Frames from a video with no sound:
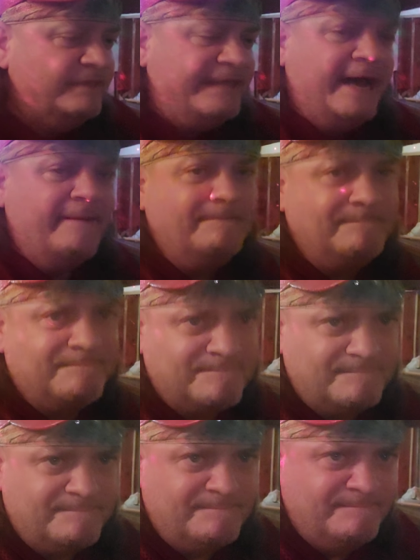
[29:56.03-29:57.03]
yeah,
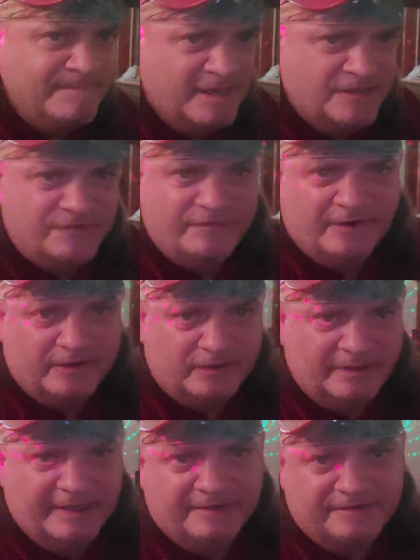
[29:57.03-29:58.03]

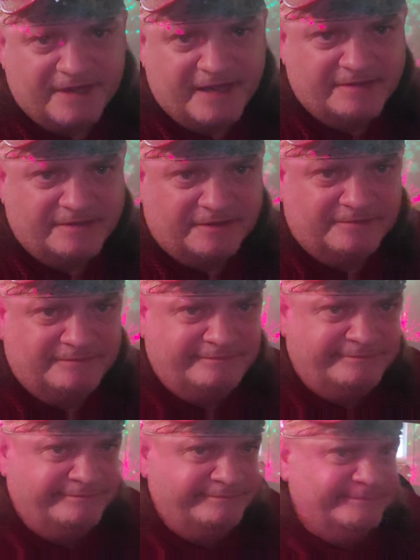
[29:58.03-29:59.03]
spherical intersects, or,
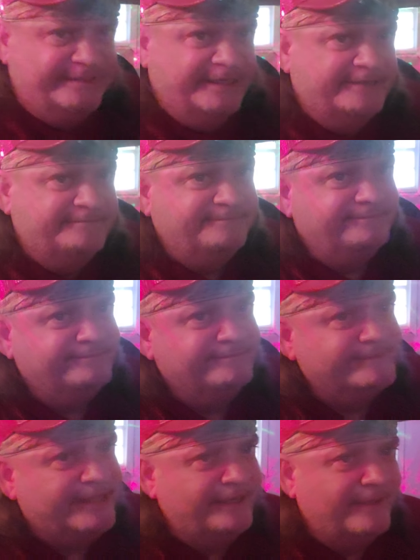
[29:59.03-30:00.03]
you know,
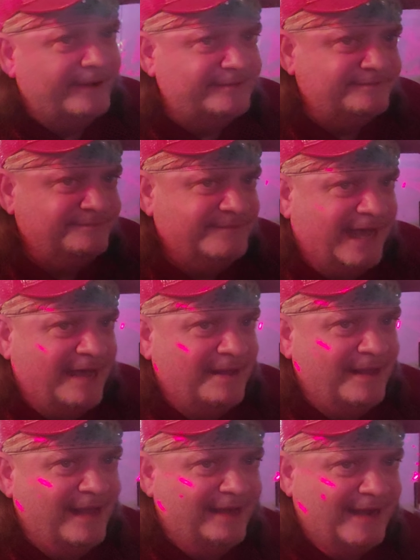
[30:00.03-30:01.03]
Anyway,
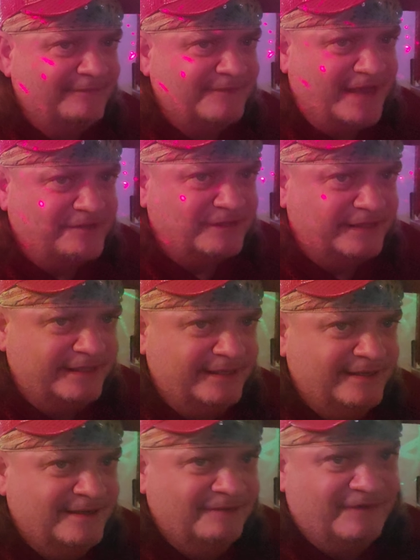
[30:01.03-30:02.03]
I'll have to actually
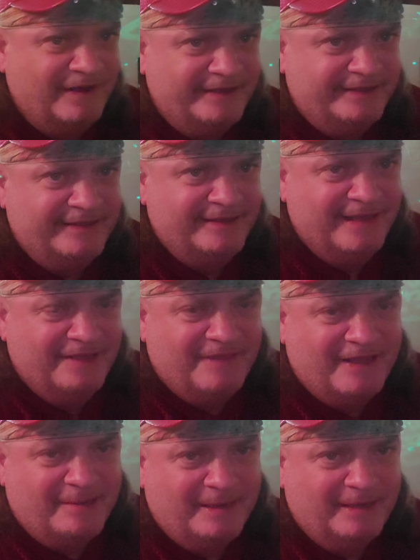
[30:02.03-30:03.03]
find and
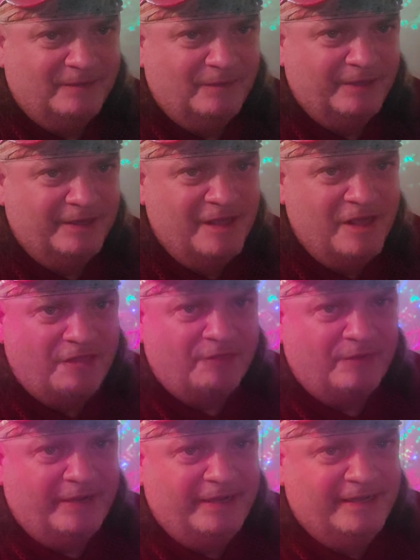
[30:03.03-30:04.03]
think about what 3